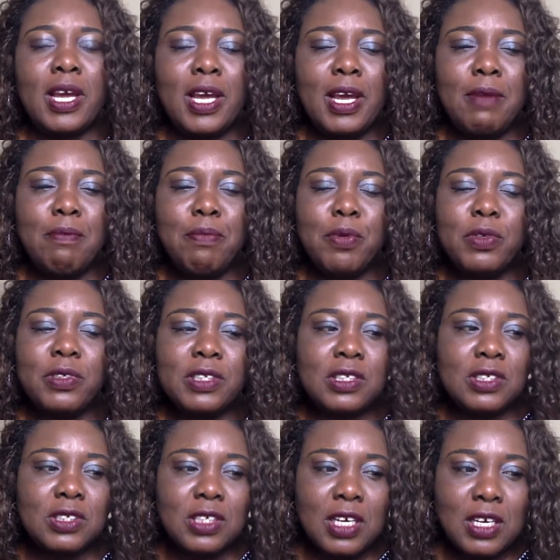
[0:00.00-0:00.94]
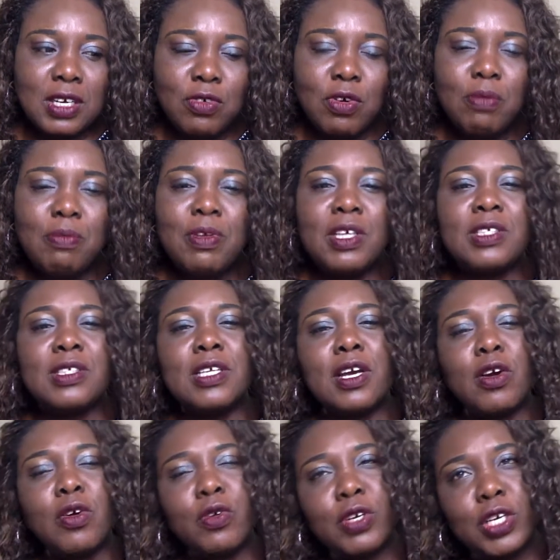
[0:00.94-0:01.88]
Imposter syndrome is a
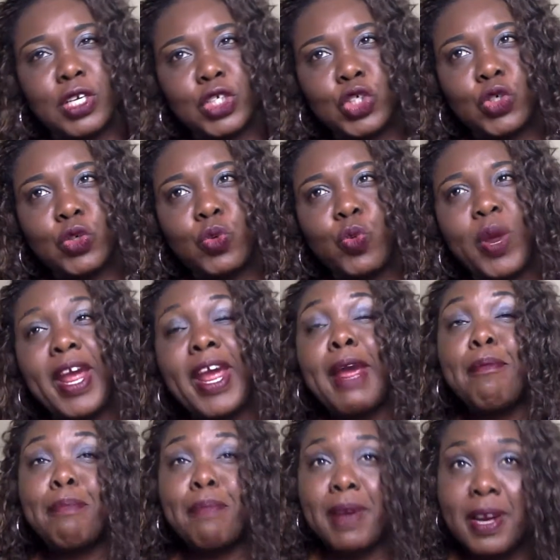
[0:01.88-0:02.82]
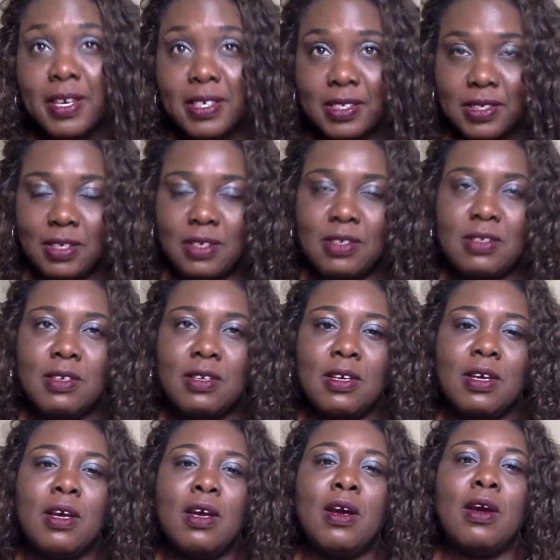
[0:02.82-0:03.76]
condition where a person
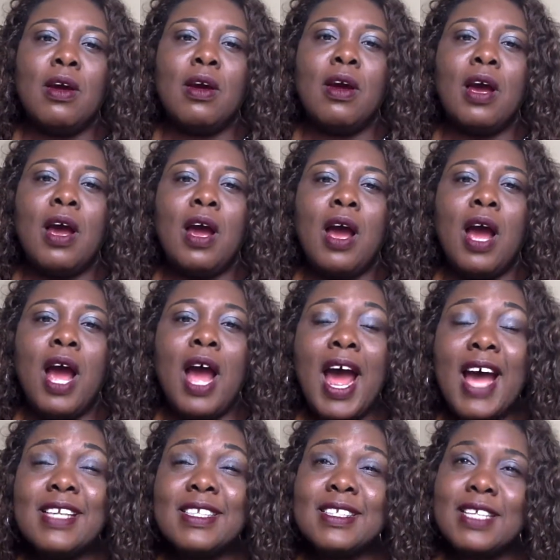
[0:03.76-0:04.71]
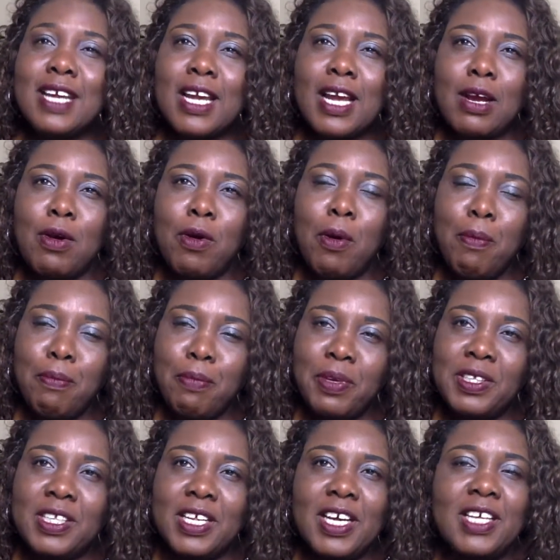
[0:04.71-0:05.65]
has the
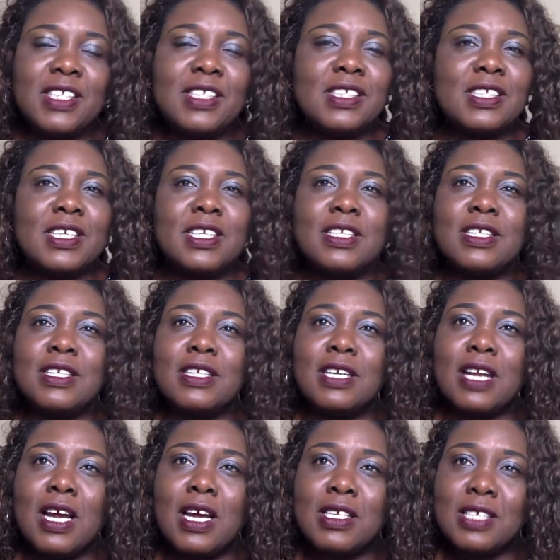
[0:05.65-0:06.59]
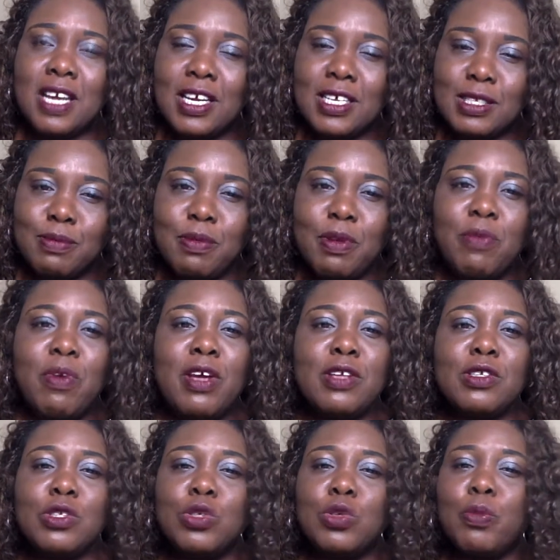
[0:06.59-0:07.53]
competence and
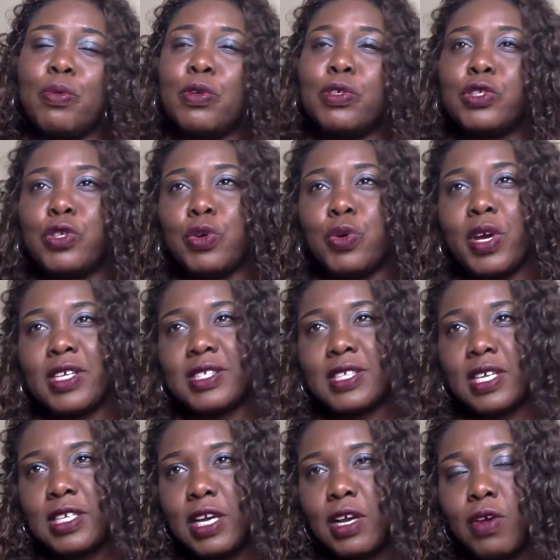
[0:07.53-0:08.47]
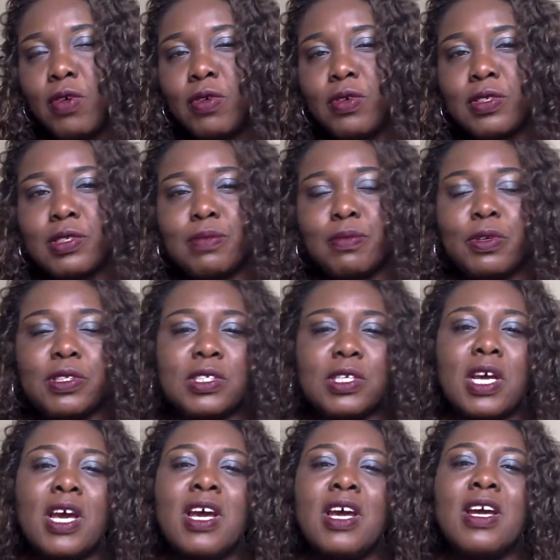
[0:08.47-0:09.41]
experience to pursue a certain course, but
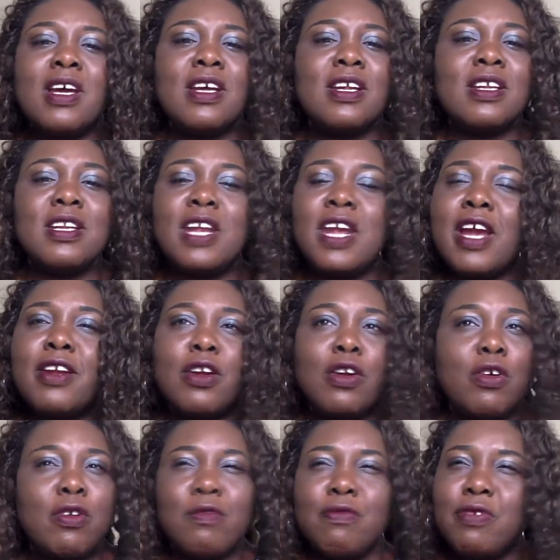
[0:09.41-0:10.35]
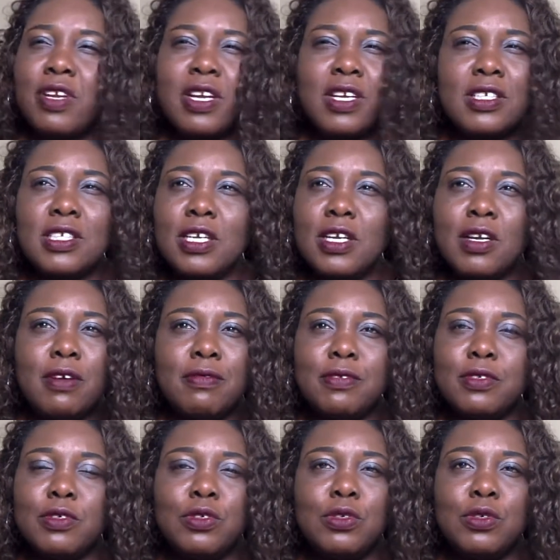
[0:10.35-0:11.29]
they are not confident enough
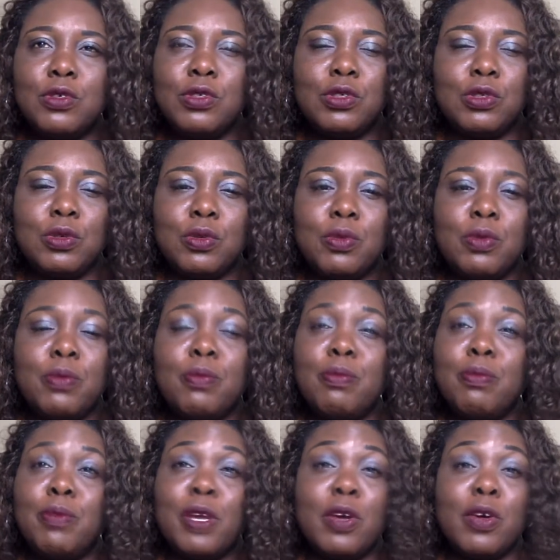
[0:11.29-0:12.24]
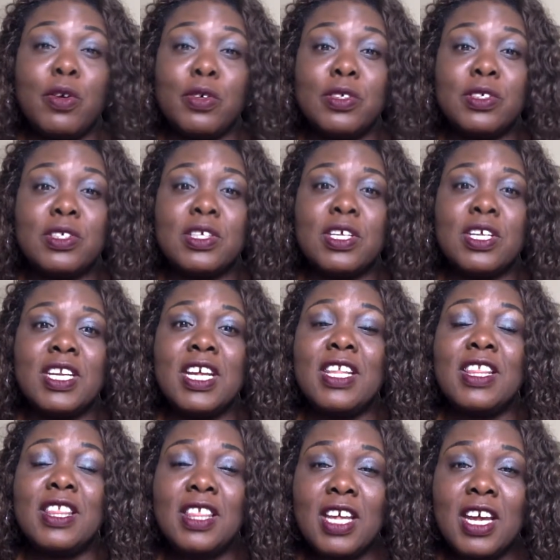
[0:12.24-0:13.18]
to do so because
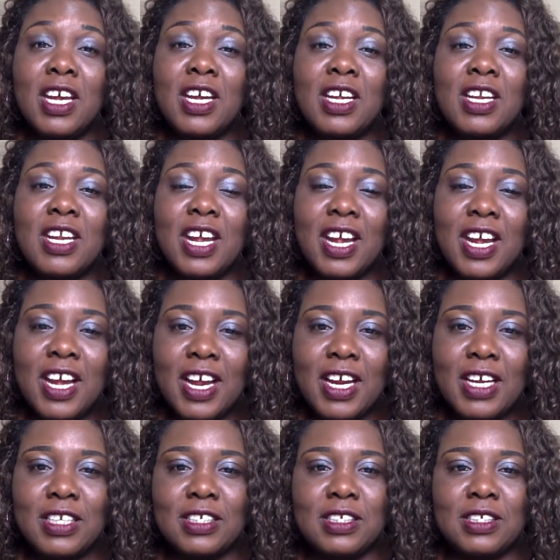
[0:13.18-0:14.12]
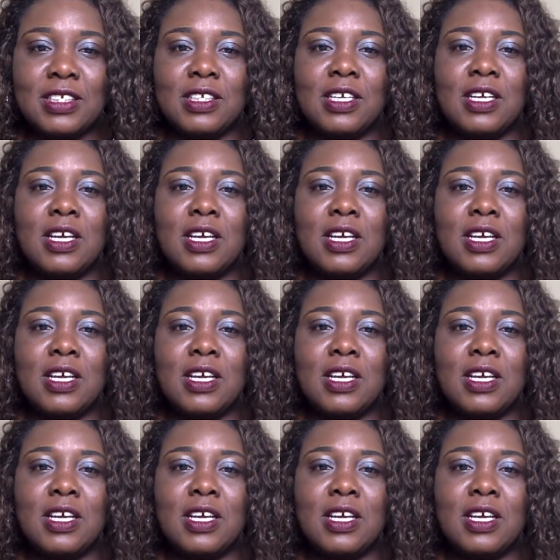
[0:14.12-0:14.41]
they think they can't,